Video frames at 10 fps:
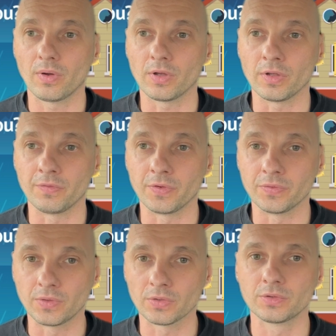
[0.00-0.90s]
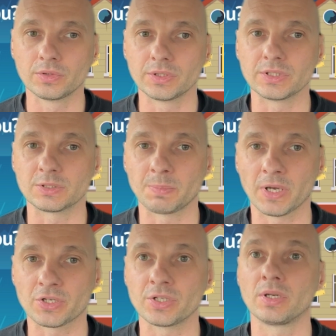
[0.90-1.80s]
if you don't do the
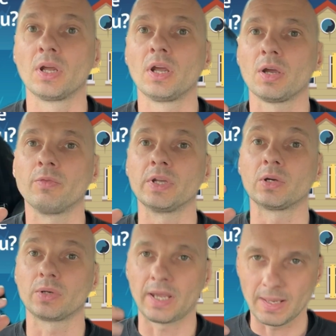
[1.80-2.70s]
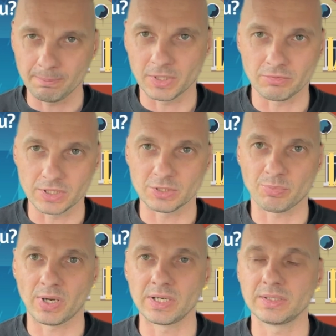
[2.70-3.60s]
inspection, vehicle can be
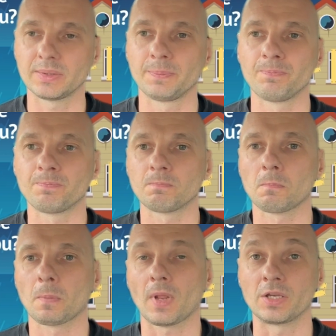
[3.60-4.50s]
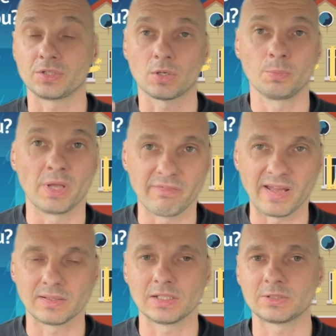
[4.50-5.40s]
resprayed, as it could be a
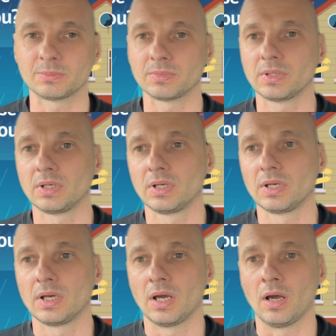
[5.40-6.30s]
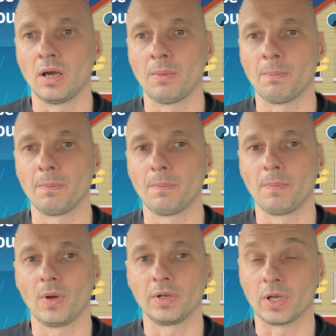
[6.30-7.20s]
vandalism.
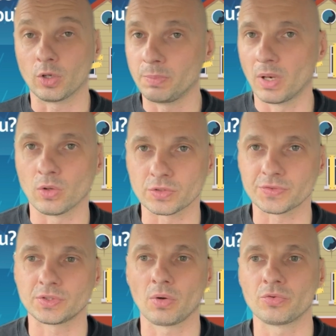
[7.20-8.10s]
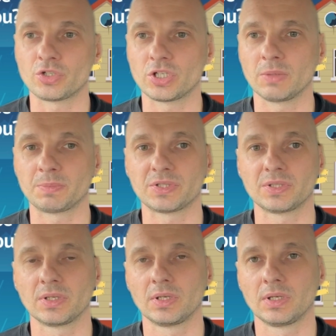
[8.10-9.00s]
There could be a lot of stone chips,
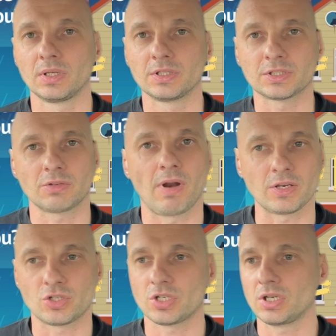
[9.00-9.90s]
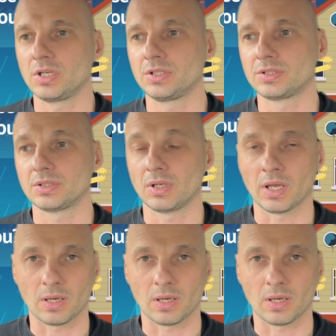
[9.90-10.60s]
scratches, like I